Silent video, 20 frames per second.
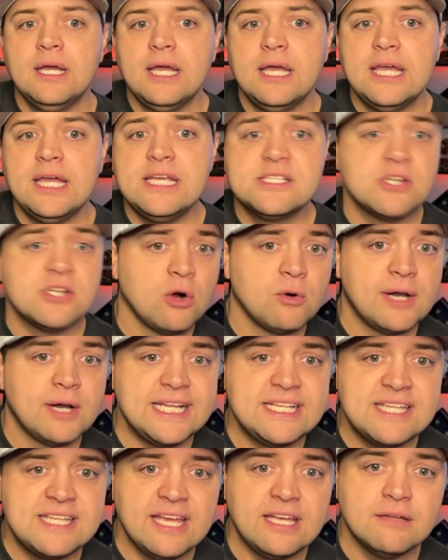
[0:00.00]
He's already
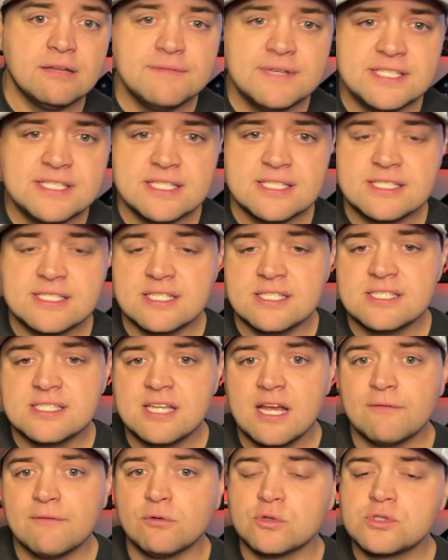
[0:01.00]
taken visits to
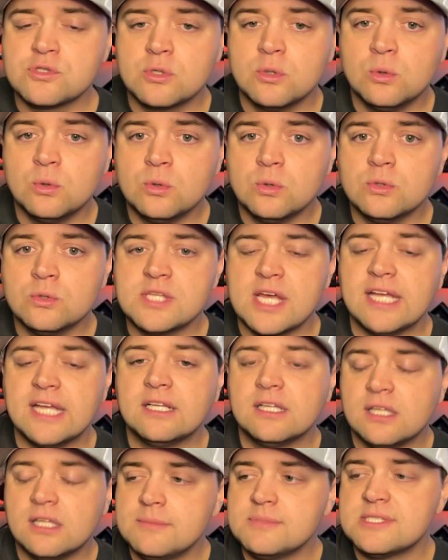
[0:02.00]
several schools, and
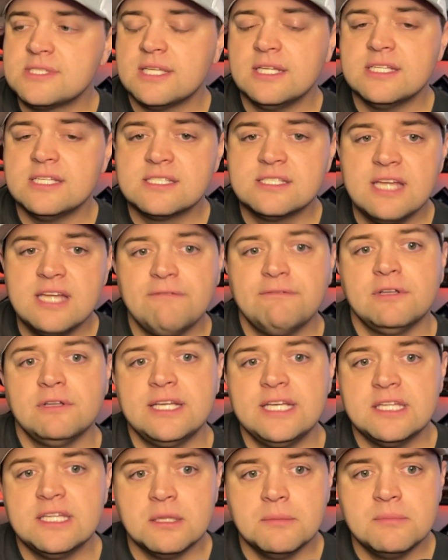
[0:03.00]
Clemson is
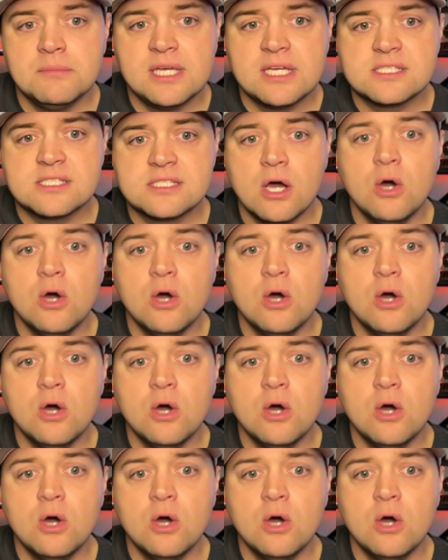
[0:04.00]
definitely in the mix.